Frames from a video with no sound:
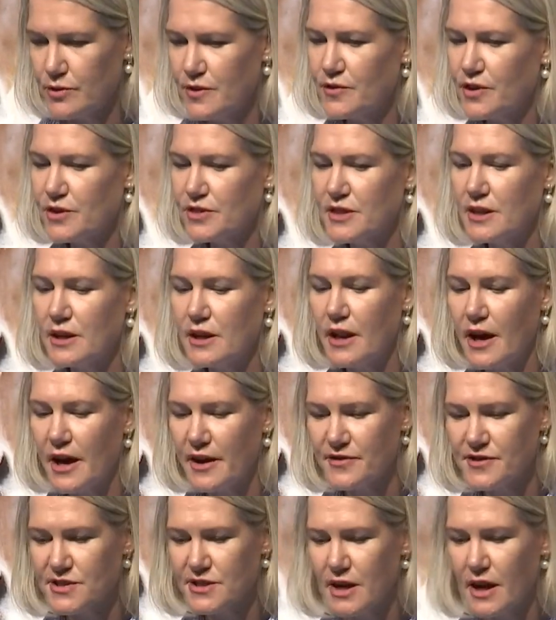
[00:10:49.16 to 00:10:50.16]
We've got the
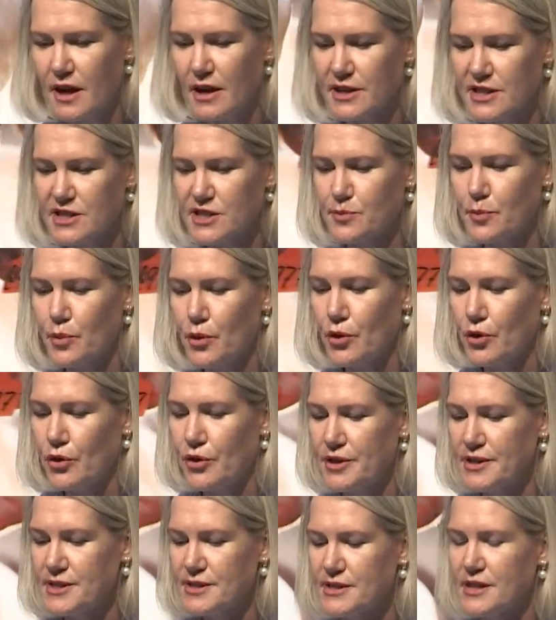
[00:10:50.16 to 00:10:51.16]
lifestyle
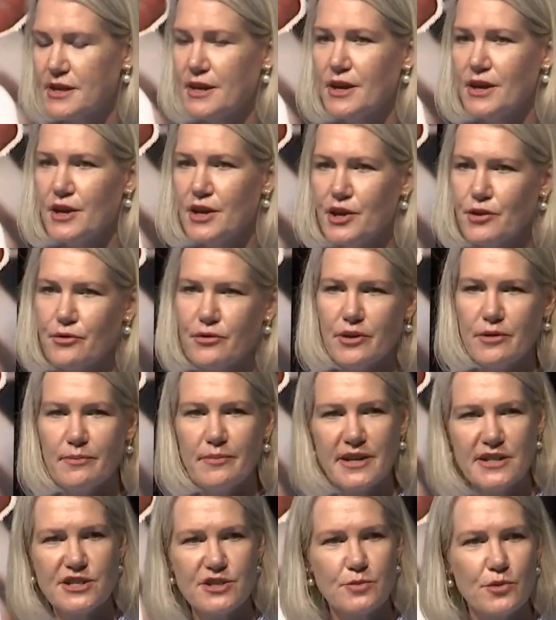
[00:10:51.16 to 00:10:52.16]
explorers who are
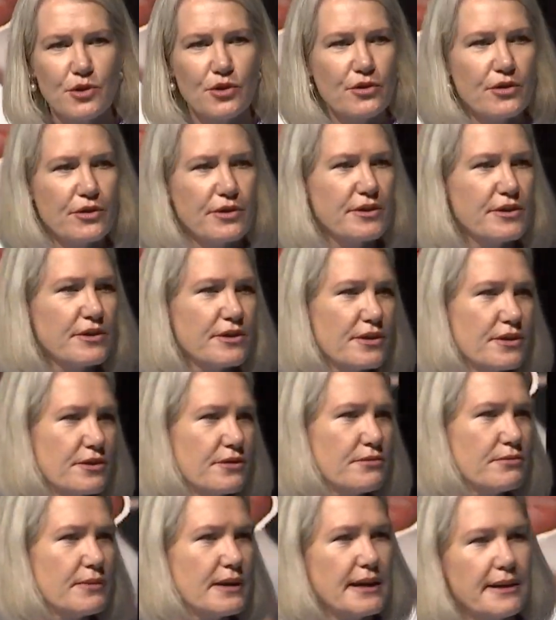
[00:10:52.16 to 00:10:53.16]
much more,
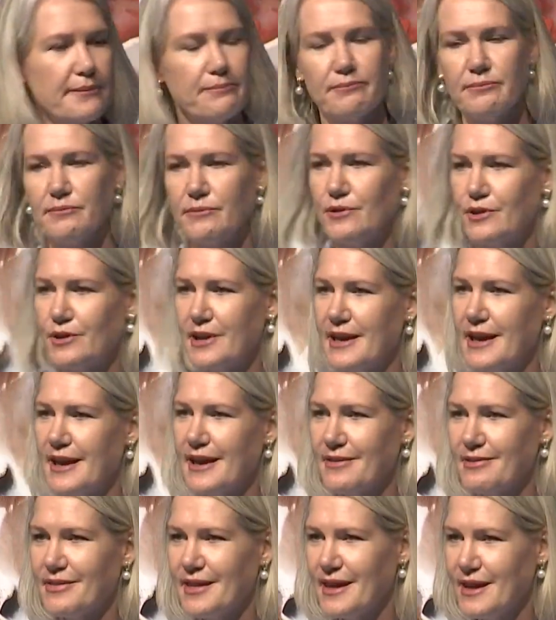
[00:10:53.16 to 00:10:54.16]
looking
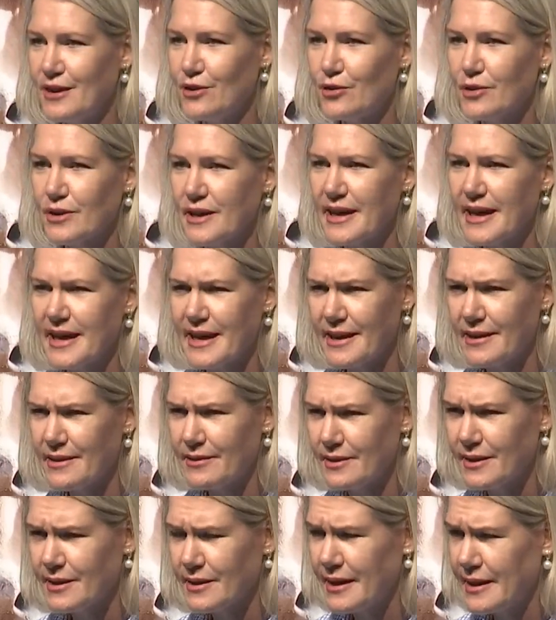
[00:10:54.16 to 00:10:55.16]
out there,
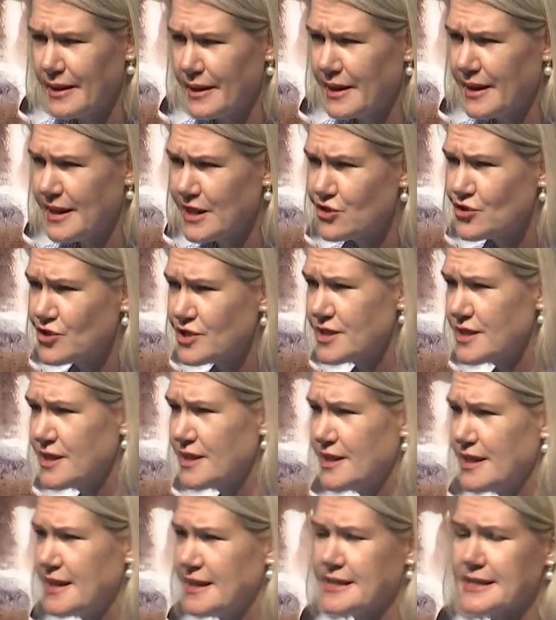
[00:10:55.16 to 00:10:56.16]

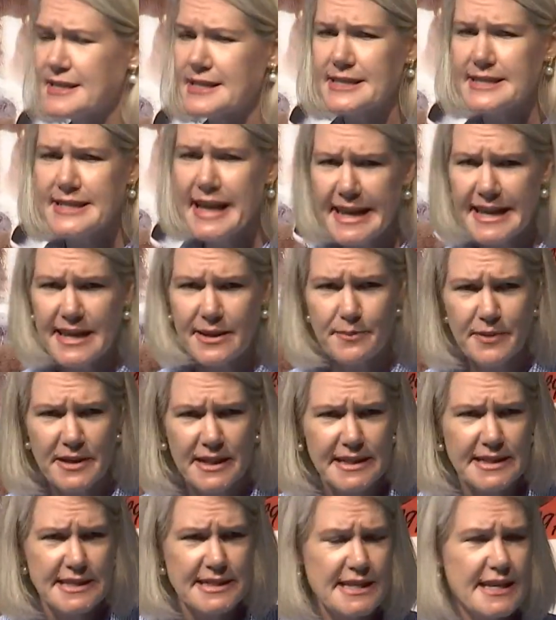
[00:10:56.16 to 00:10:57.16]
interested in
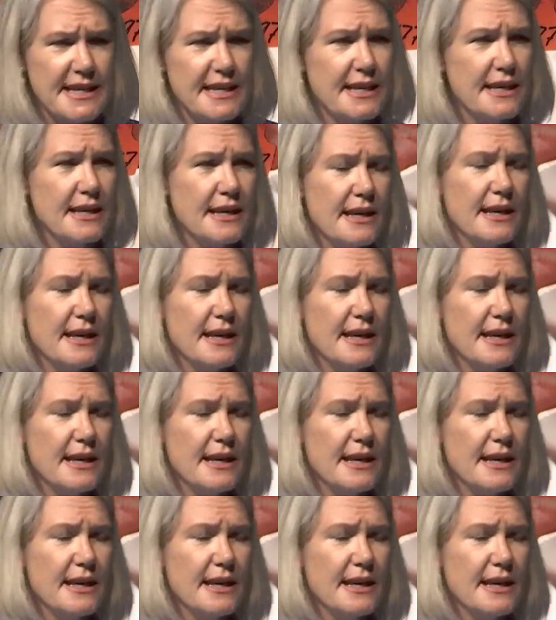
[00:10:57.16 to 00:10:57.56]
sustainability,